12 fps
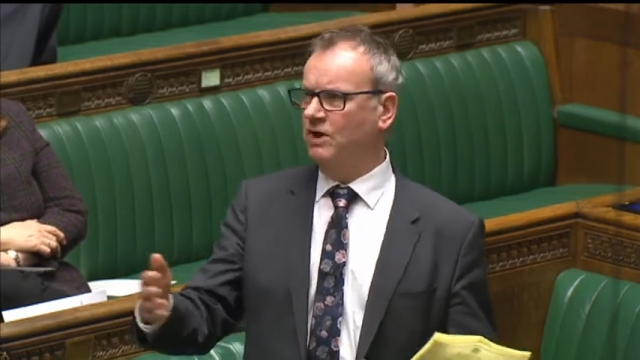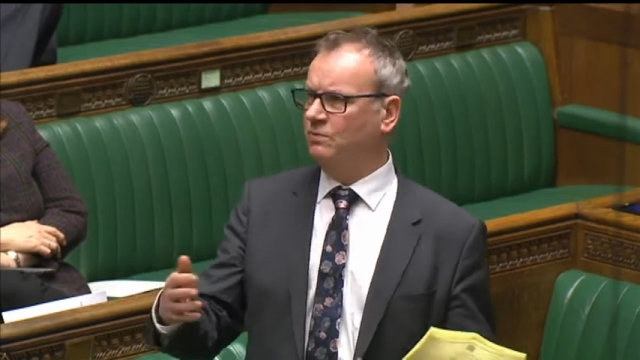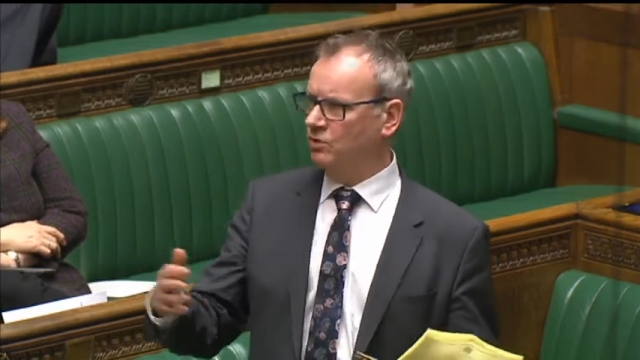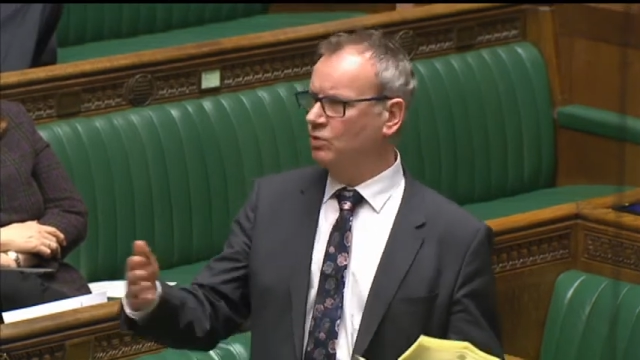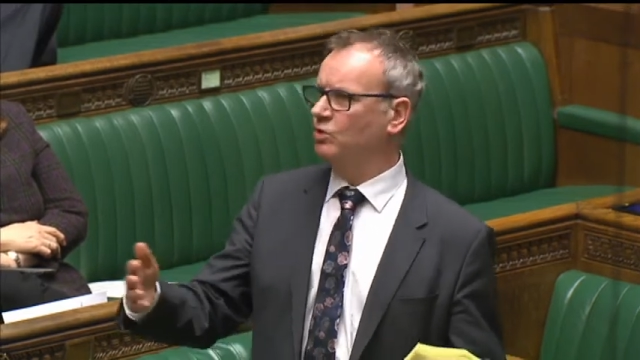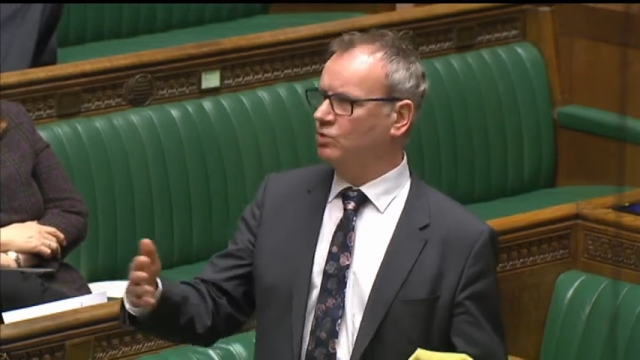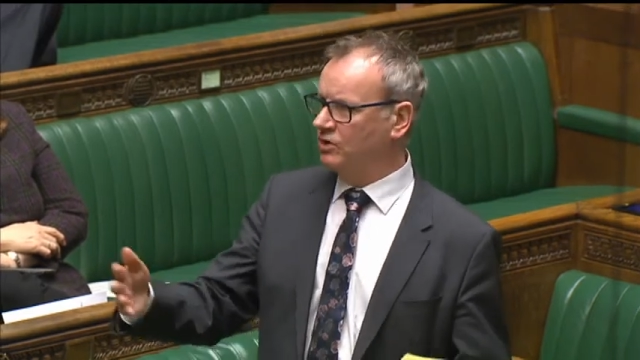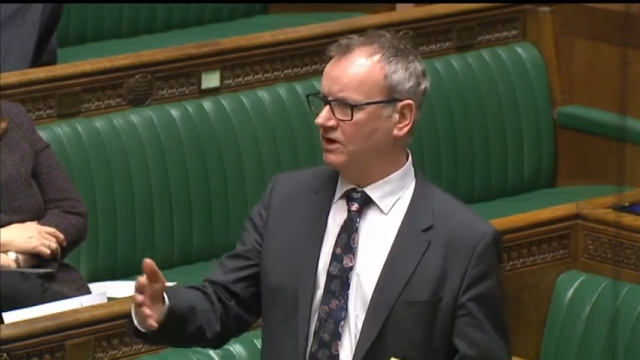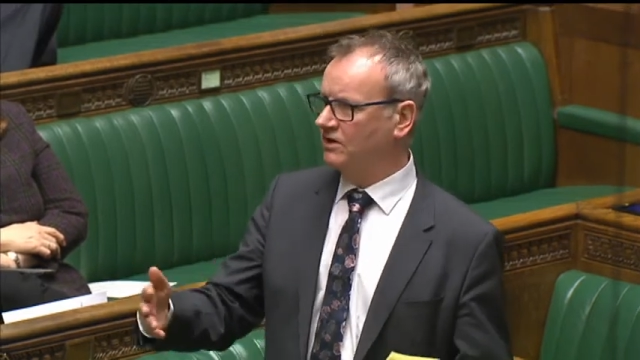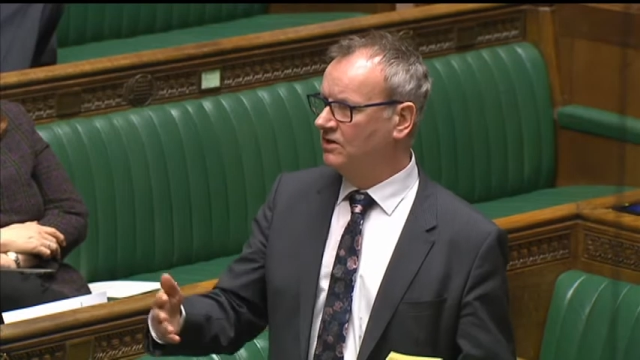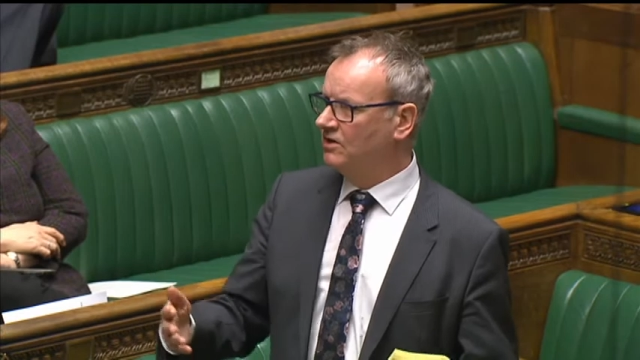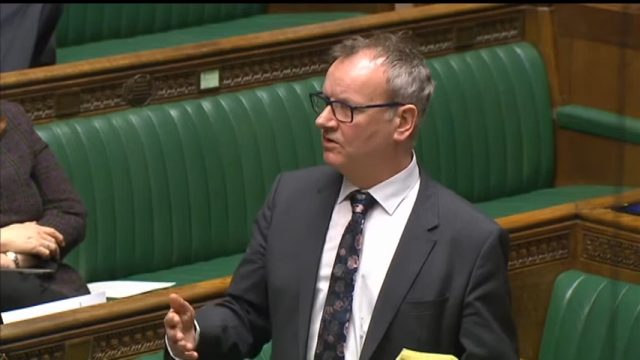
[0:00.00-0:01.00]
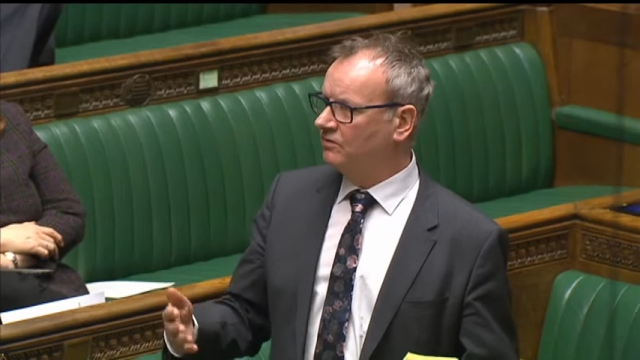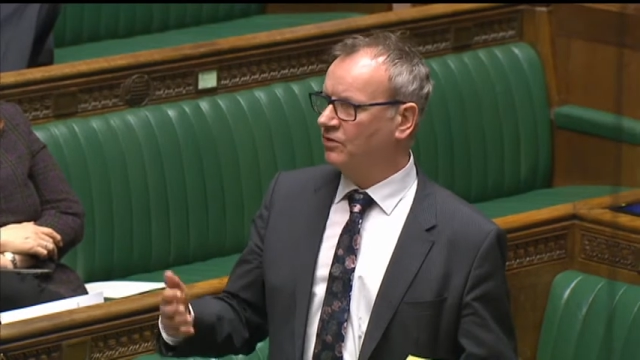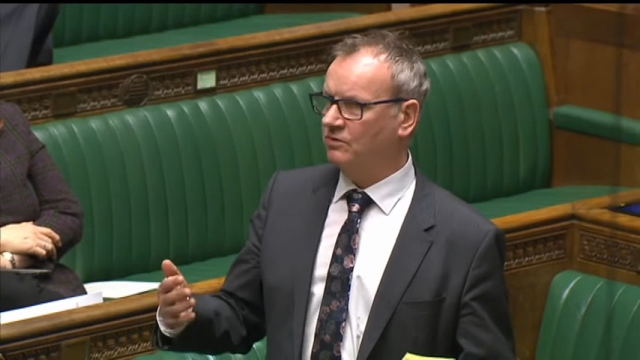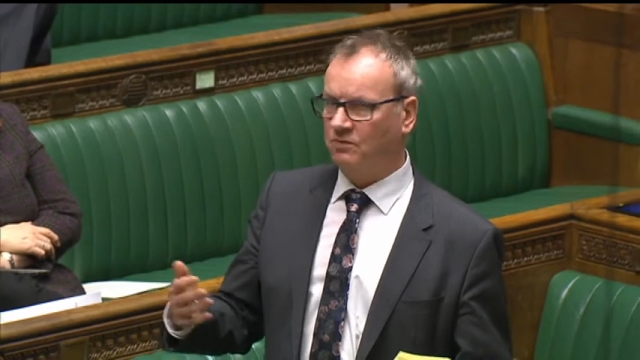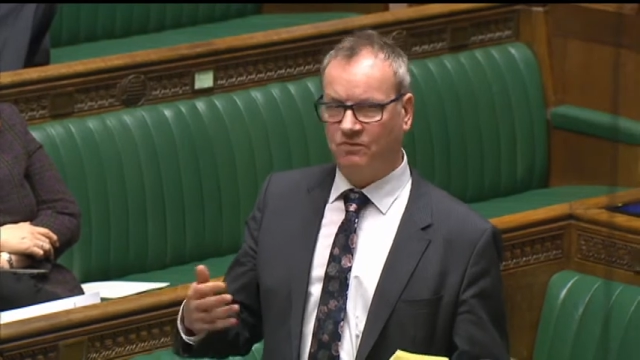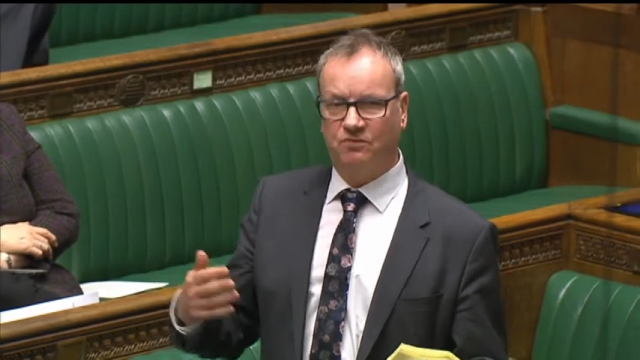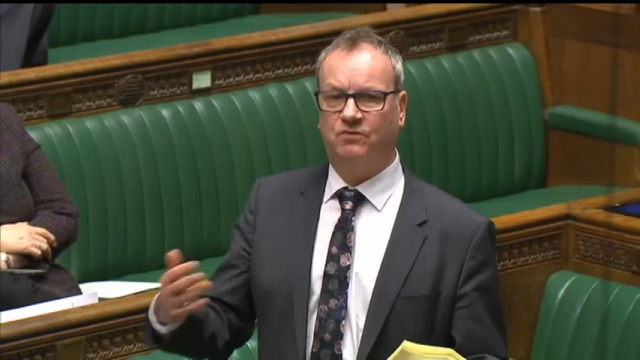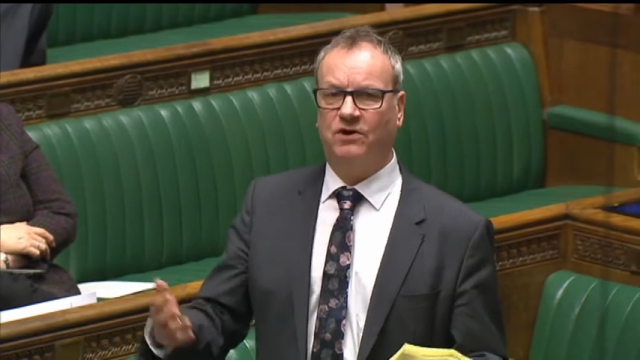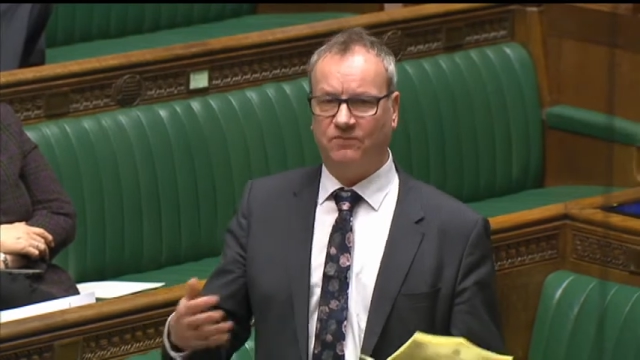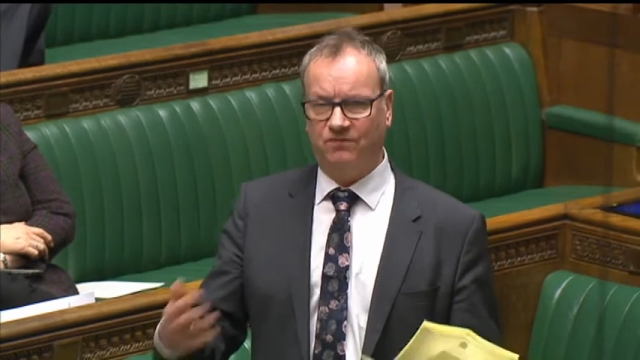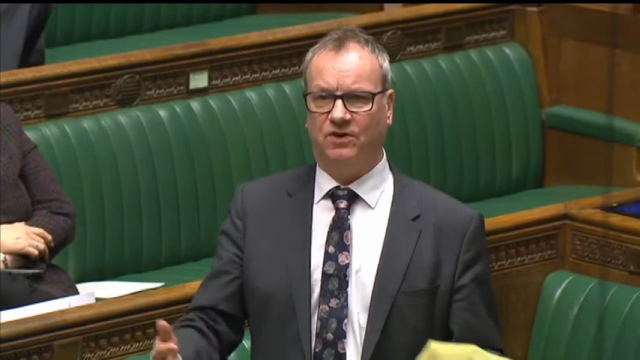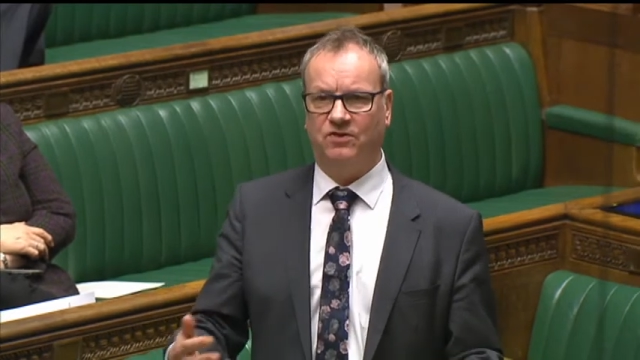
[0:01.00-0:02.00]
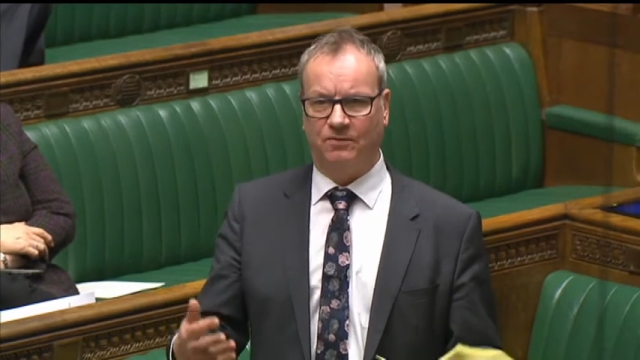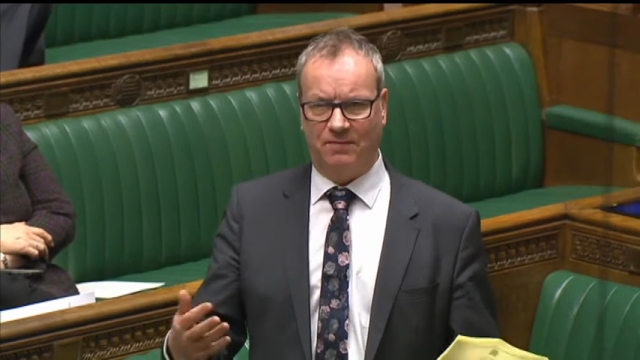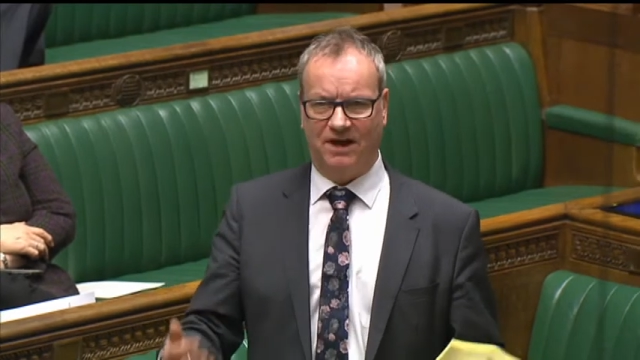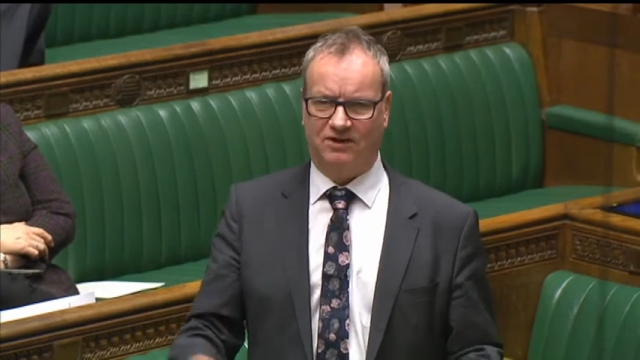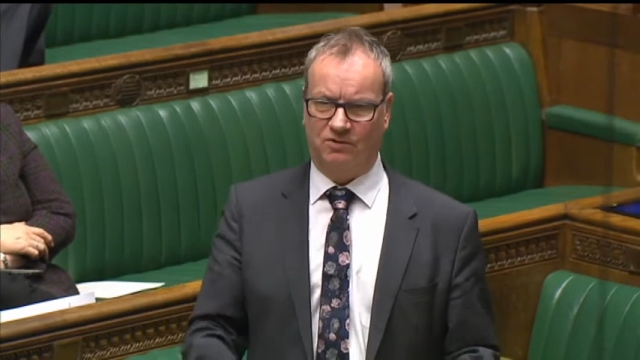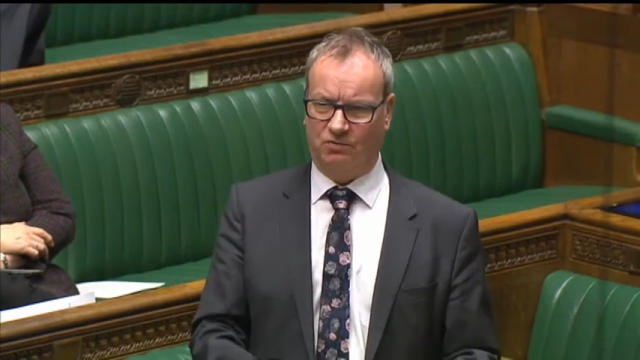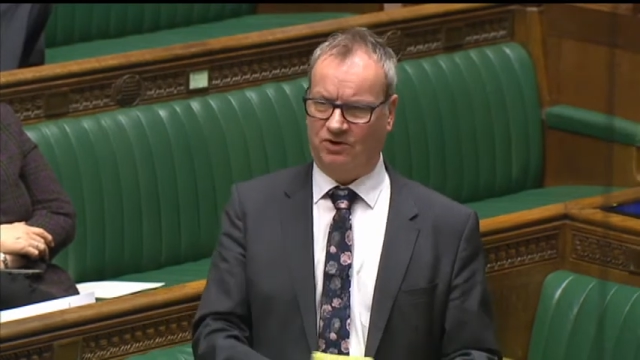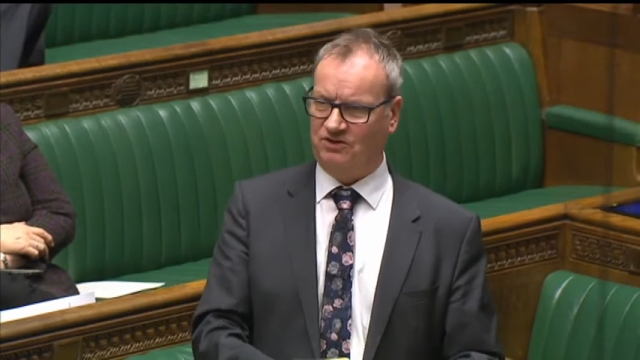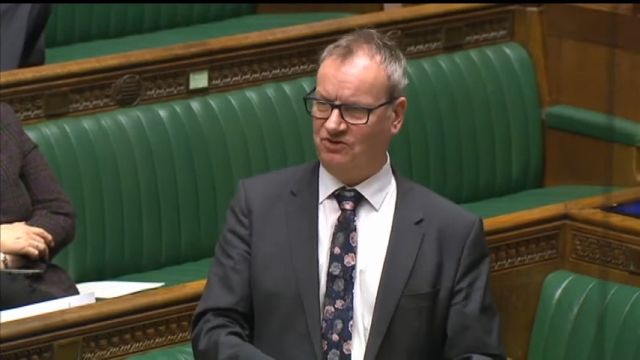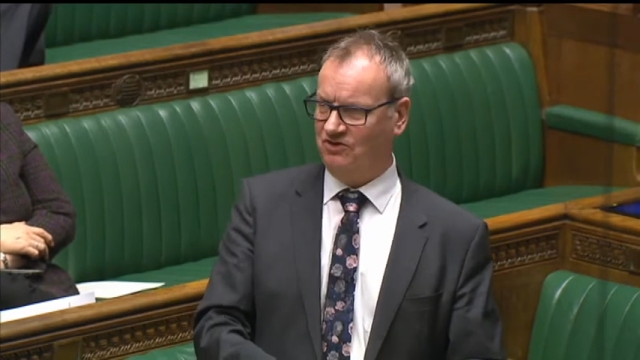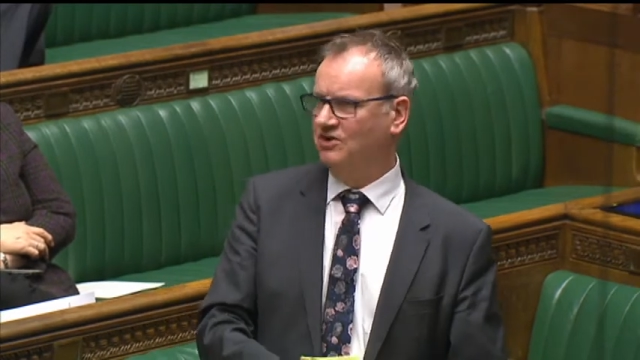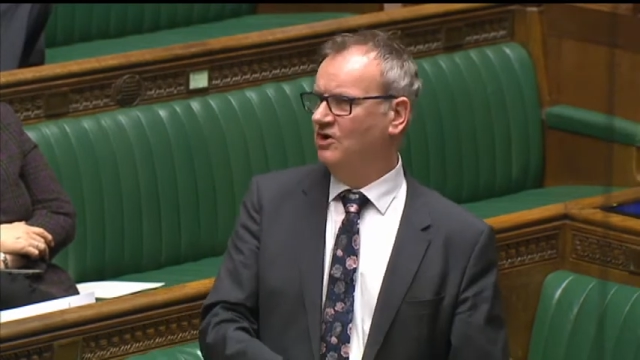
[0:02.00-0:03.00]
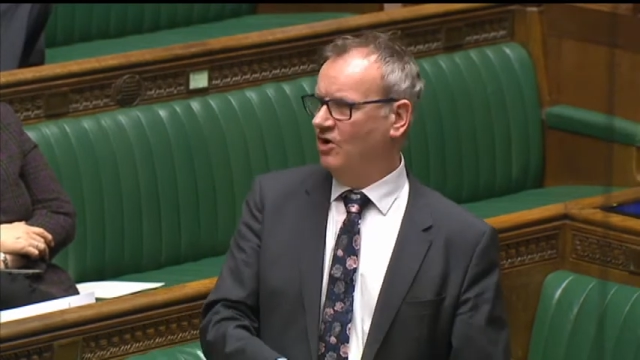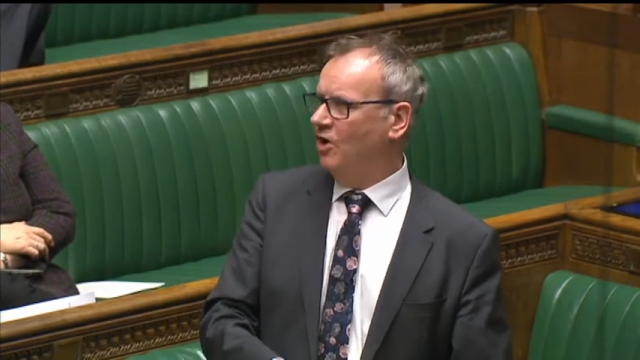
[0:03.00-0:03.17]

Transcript: where we go looking for further migrant workers and